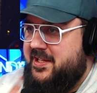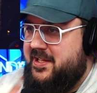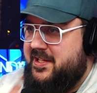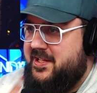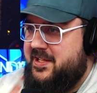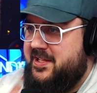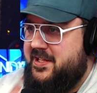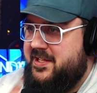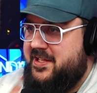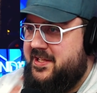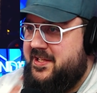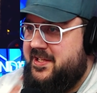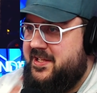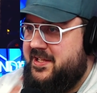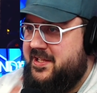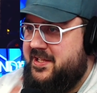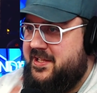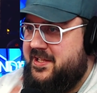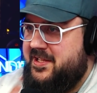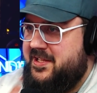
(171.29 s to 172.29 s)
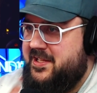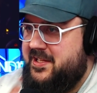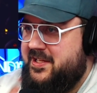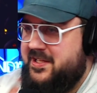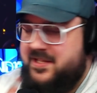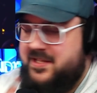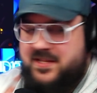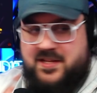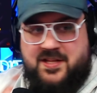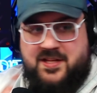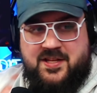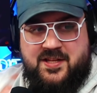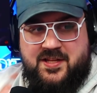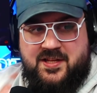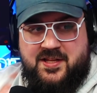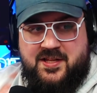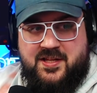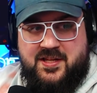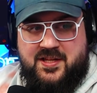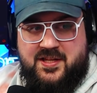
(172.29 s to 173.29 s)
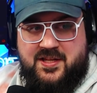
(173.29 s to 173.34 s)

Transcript: Because how do you justify?